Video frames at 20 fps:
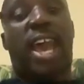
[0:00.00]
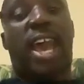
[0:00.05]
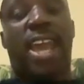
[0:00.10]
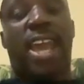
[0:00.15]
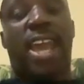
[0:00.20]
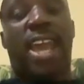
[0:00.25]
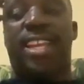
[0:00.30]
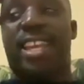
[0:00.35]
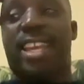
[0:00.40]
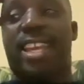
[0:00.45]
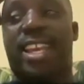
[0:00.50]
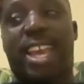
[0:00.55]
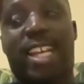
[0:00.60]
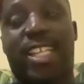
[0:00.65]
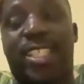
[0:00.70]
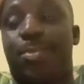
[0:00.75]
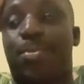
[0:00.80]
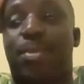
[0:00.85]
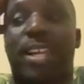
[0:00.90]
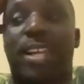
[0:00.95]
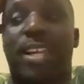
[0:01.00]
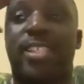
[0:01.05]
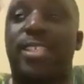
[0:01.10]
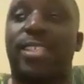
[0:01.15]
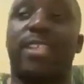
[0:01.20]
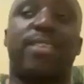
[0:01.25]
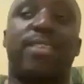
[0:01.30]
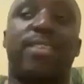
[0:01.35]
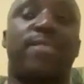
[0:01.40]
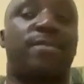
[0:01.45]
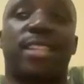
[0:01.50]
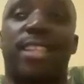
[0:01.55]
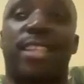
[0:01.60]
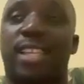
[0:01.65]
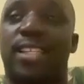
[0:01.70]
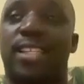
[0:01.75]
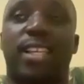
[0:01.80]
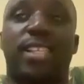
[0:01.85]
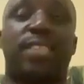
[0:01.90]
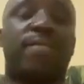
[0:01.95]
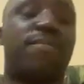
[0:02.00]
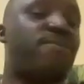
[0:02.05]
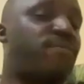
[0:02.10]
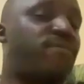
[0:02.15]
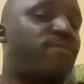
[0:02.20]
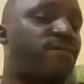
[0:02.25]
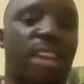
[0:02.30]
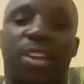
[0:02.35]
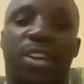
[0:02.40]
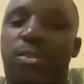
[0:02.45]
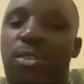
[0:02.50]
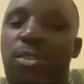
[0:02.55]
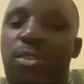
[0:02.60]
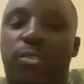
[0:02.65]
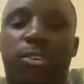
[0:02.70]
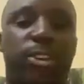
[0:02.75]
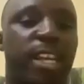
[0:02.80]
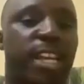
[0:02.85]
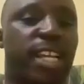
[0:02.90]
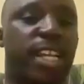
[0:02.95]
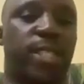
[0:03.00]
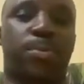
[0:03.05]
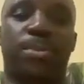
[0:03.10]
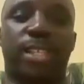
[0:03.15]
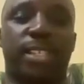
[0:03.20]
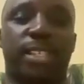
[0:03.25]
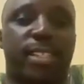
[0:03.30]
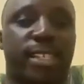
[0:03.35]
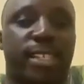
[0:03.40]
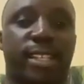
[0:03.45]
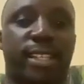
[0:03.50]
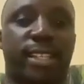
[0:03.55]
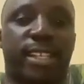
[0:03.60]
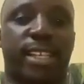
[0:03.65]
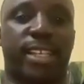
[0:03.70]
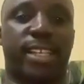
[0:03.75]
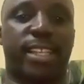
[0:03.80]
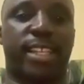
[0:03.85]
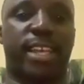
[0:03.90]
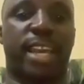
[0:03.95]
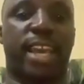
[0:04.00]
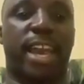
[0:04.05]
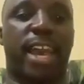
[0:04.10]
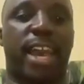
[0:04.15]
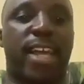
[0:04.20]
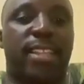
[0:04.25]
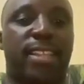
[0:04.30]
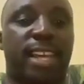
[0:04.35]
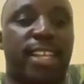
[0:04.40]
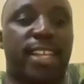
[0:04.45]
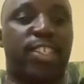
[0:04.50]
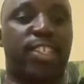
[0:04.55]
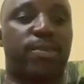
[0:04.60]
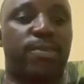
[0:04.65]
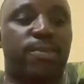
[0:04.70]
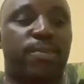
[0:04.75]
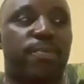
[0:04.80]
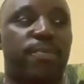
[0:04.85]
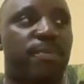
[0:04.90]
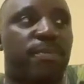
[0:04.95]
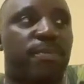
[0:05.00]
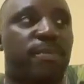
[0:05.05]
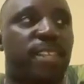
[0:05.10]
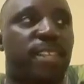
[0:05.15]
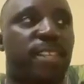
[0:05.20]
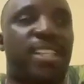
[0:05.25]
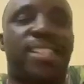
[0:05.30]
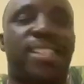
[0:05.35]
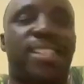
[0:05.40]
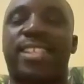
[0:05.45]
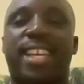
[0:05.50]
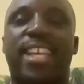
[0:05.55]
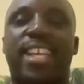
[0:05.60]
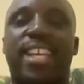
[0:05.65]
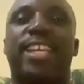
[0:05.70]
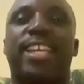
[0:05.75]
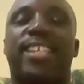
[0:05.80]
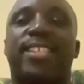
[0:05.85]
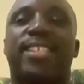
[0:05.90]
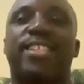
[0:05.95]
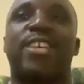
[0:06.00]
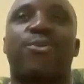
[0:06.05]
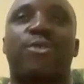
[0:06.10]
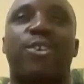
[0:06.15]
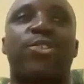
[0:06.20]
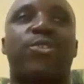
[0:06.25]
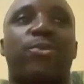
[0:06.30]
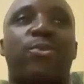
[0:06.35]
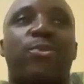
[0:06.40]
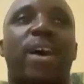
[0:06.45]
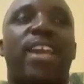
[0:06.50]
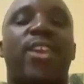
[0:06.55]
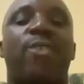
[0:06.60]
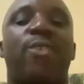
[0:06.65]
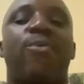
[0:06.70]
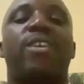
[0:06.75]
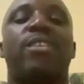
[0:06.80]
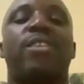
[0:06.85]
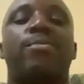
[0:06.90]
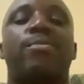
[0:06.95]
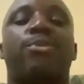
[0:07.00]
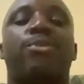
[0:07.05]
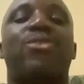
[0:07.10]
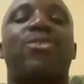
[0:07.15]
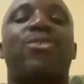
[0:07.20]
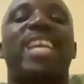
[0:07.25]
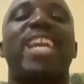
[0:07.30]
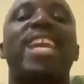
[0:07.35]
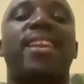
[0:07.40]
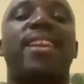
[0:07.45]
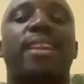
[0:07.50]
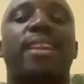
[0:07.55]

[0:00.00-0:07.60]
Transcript: And he explains this very, very explicitly, that it's the reason why he was brought